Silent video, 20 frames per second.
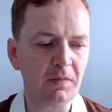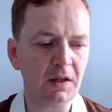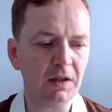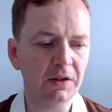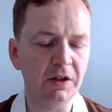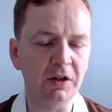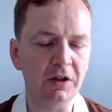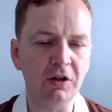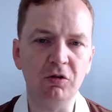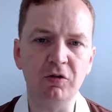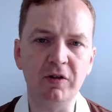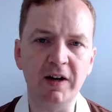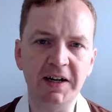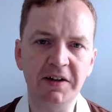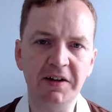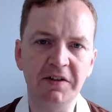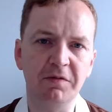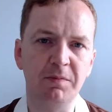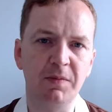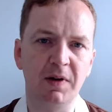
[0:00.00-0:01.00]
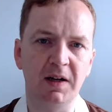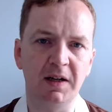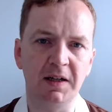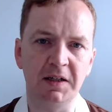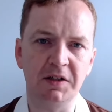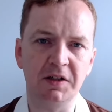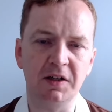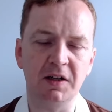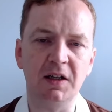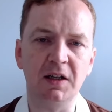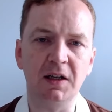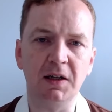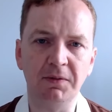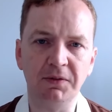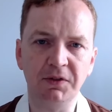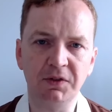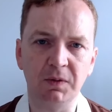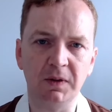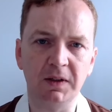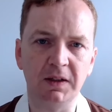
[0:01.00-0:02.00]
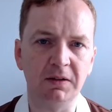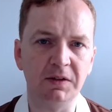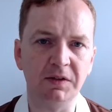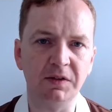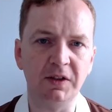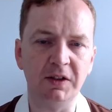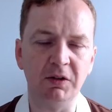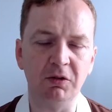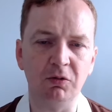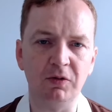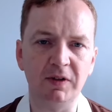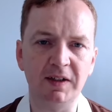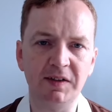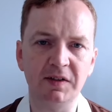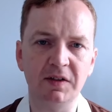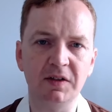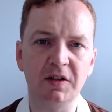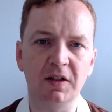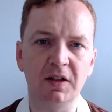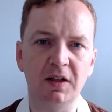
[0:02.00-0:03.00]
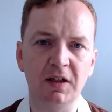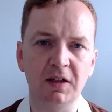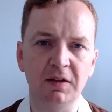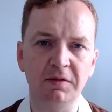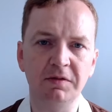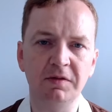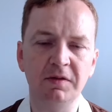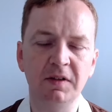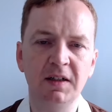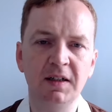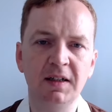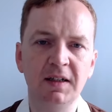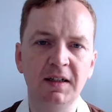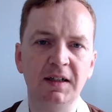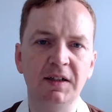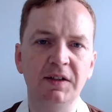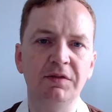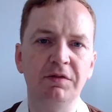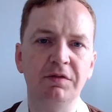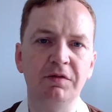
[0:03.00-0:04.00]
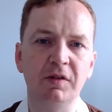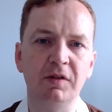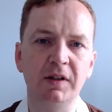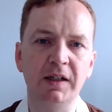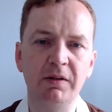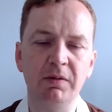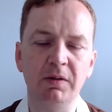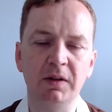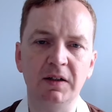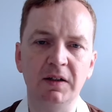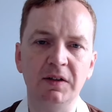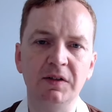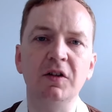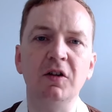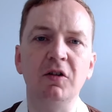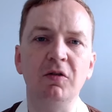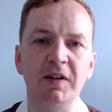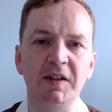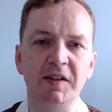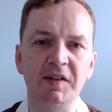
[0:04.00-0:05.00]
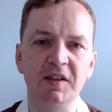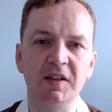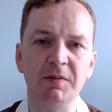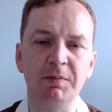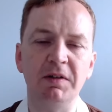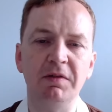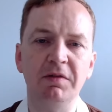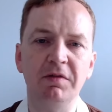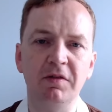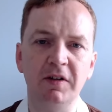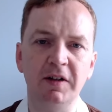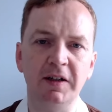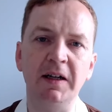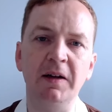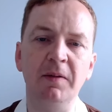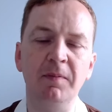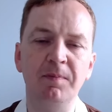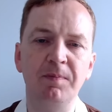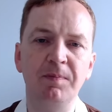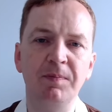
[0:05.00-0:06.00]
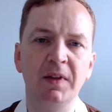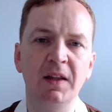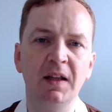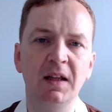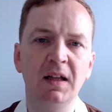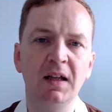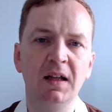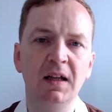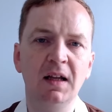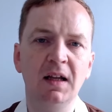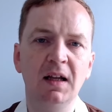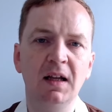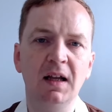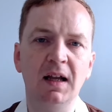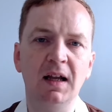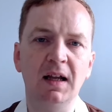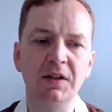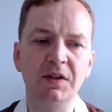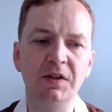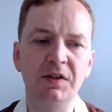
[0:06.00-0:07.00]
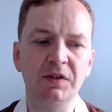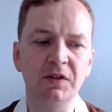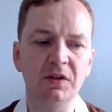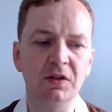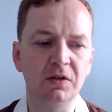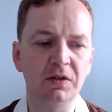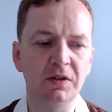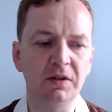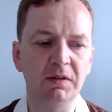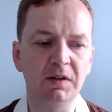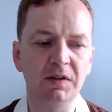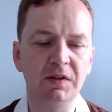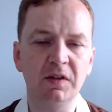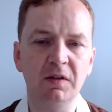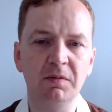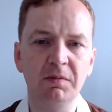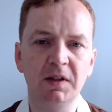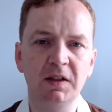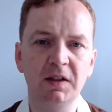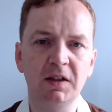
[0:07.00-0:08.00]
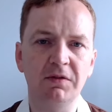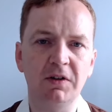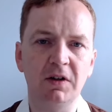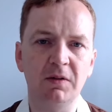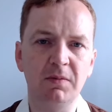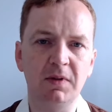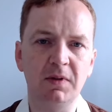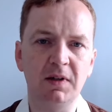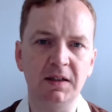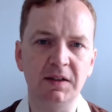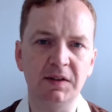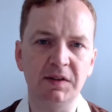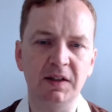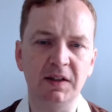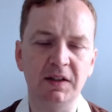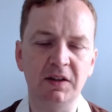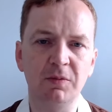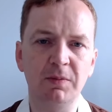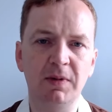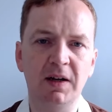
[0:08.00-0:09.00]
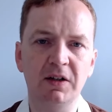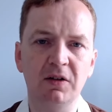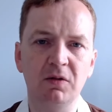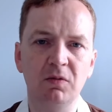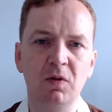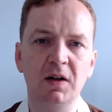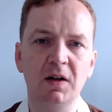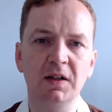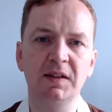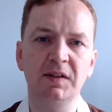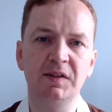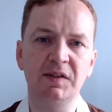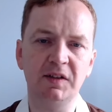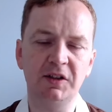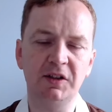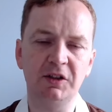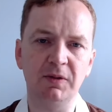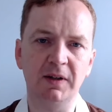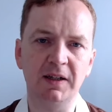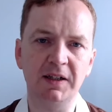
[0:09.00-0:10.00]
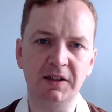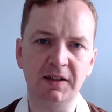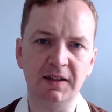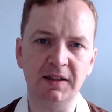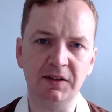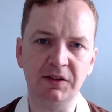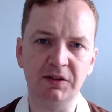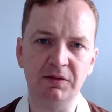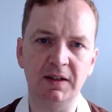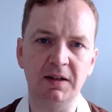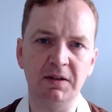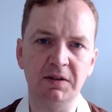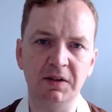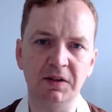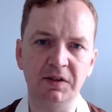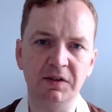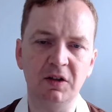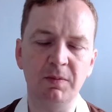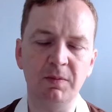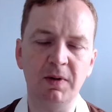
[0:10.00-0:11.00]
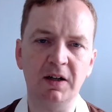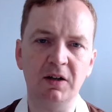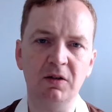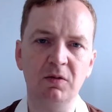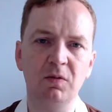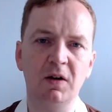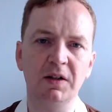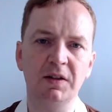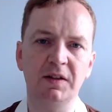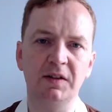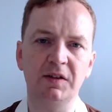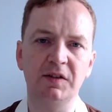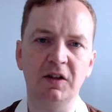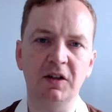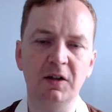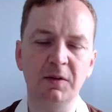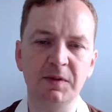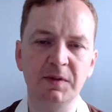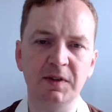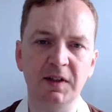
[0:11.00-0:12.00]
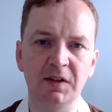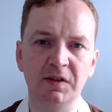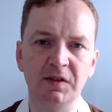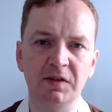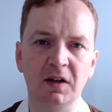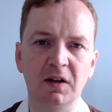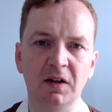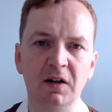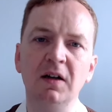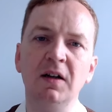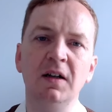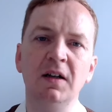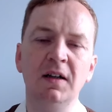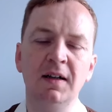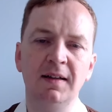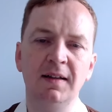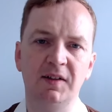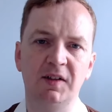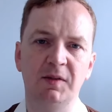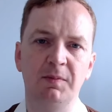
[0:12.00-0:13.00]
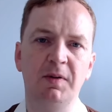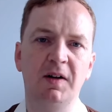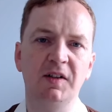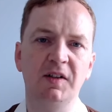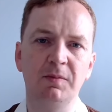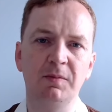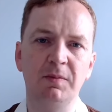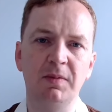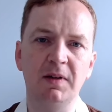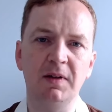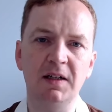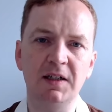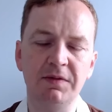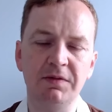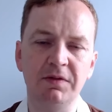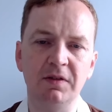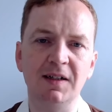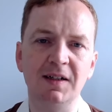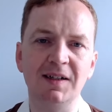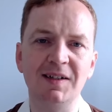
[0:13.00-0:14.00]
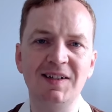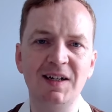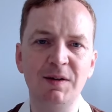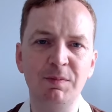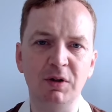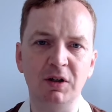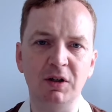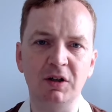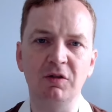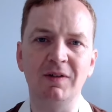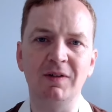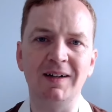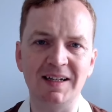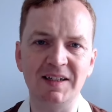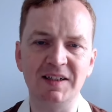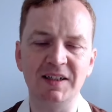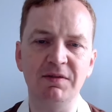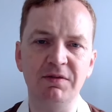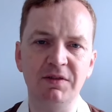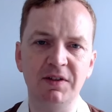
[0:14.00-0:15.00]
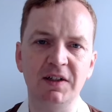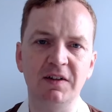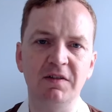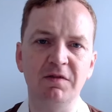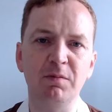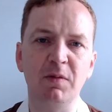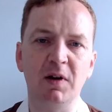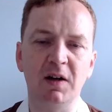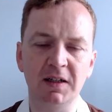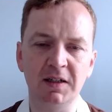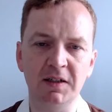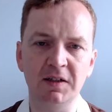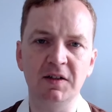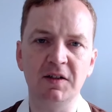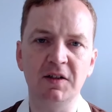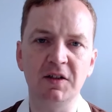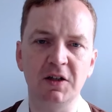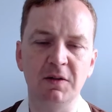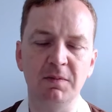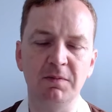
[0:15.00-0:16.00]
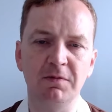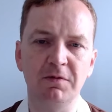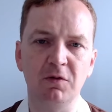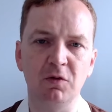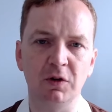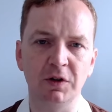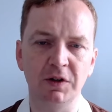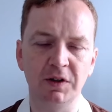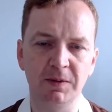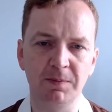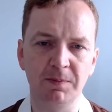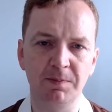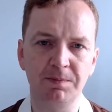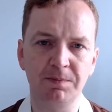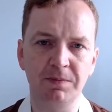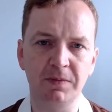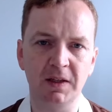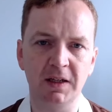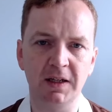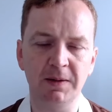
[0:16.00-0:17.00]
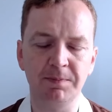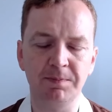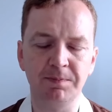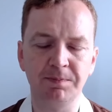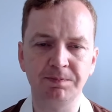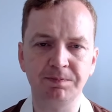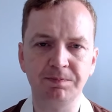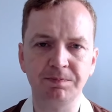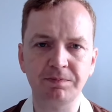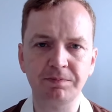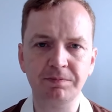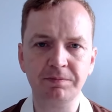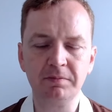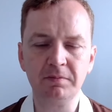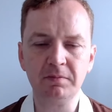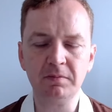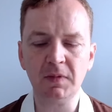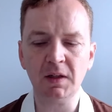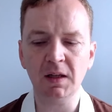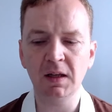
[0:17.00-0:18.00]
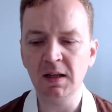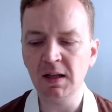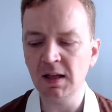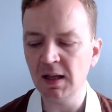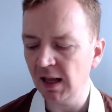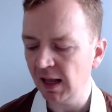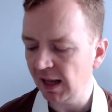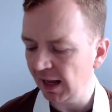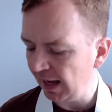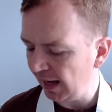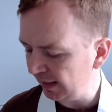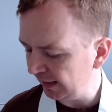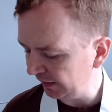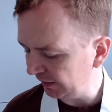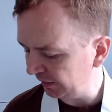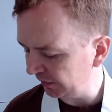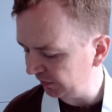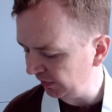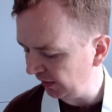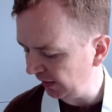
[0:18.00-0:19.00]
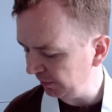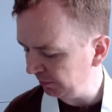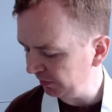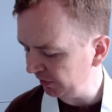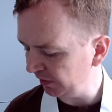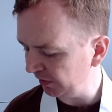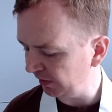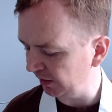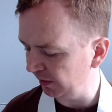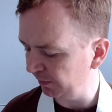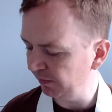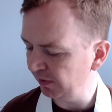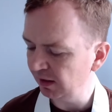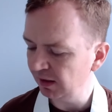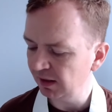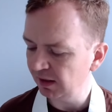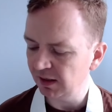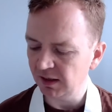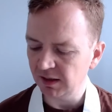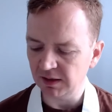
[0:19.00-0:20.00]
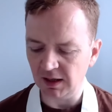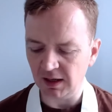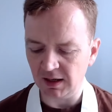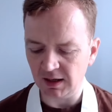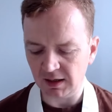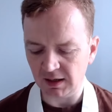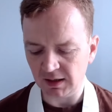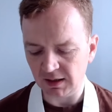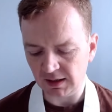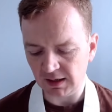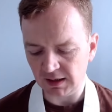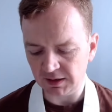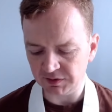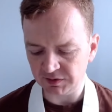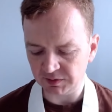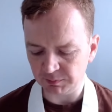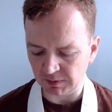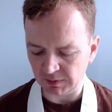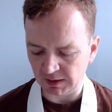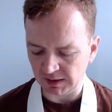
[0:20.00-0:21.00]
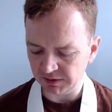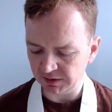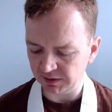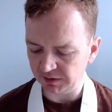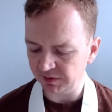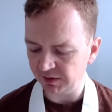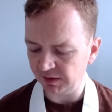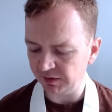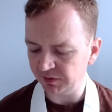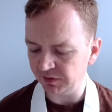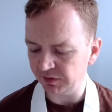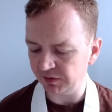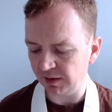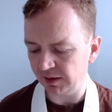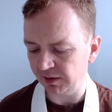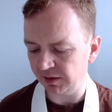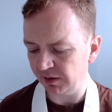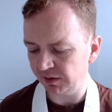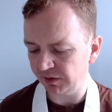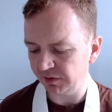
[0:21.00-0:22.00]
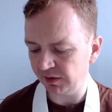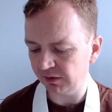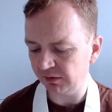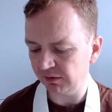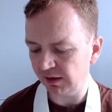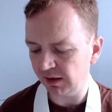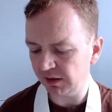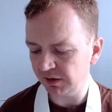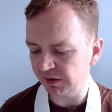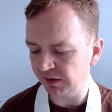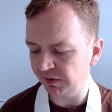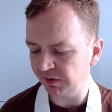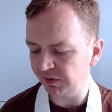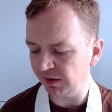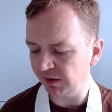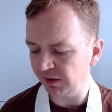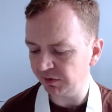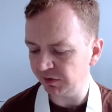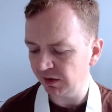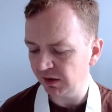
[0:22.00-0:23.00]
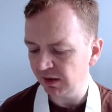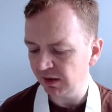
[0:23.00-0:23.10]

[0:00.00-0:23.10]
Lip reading: the creative mind loves where there is no reason to love, is free where there is no reason to be free. And so there is something of our minds that no matter what the situation is around us, no matter what the circumstances are, there's a possibility for a deeper creativity of mind to come forth. Yeah. And at the same time, as Bhante says, as Sangharakshita says,